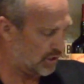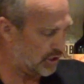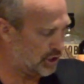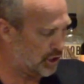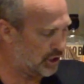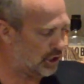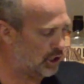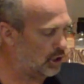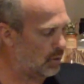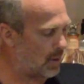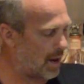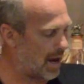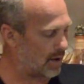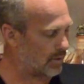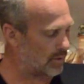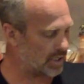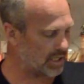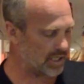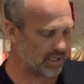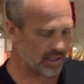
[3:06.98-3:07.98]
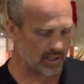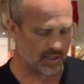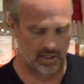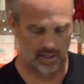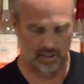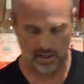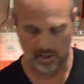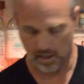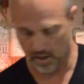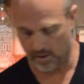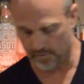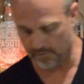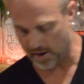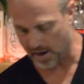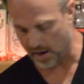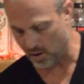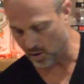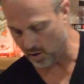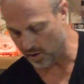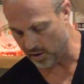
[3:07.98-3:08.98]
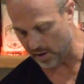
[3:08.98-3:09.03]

2 ounces of our